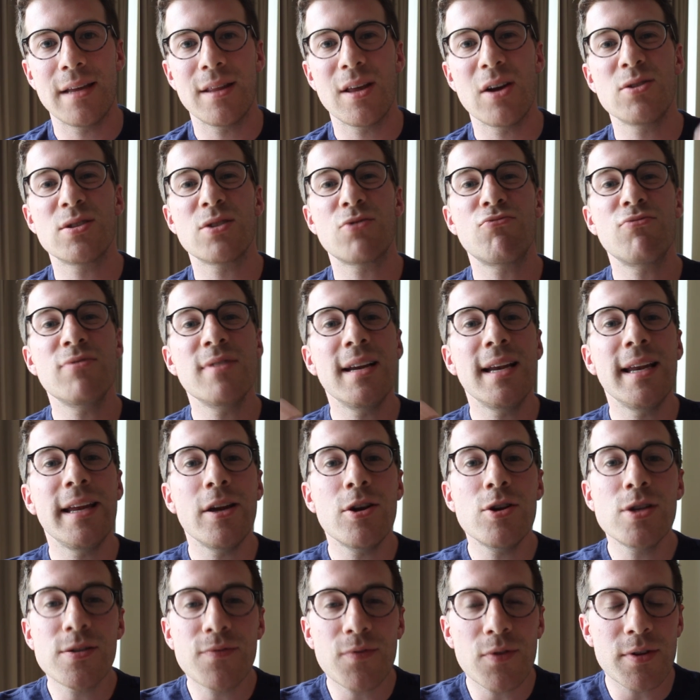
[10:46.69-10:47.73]
Those are really
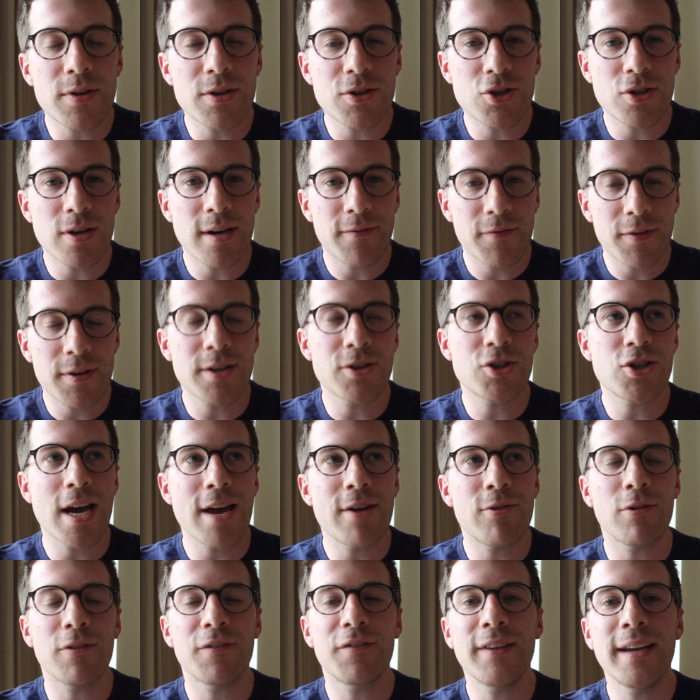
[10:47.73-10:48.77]
useful for the
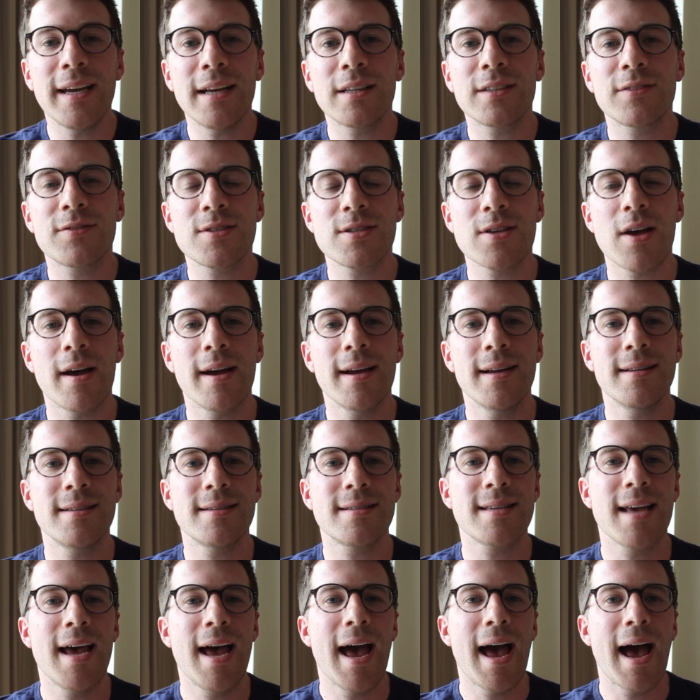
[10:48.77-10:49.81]
general field of
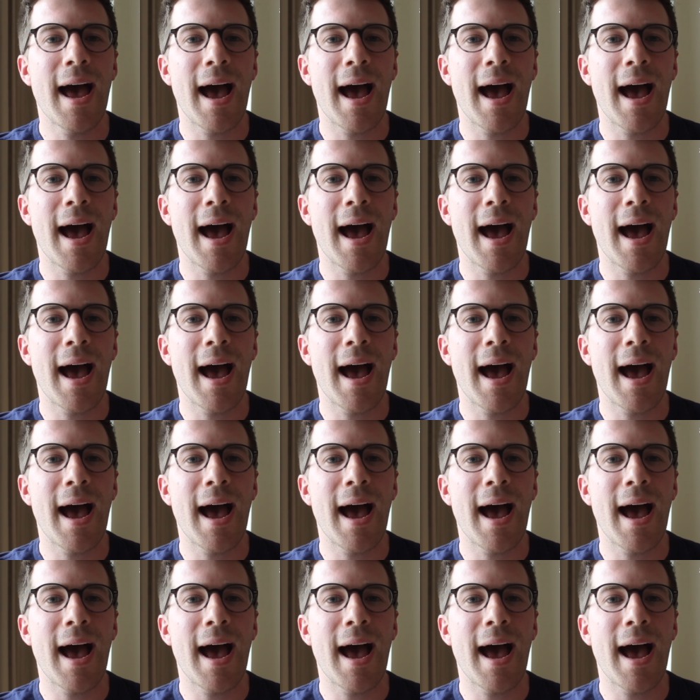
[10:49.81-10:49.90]
science,